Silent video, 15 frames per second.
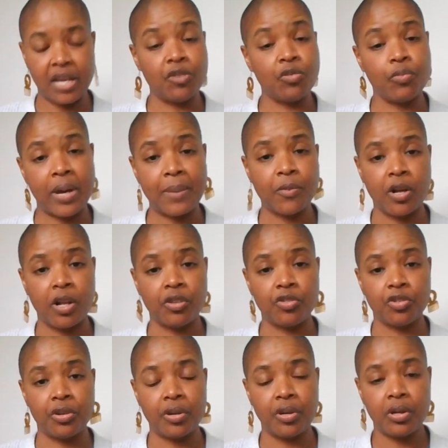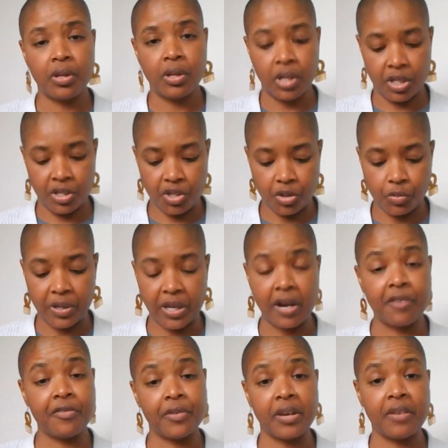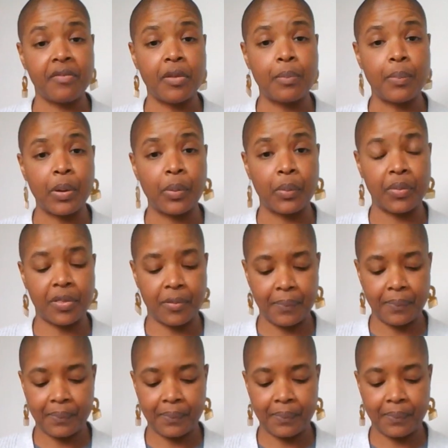and rape culture until we are free of them both.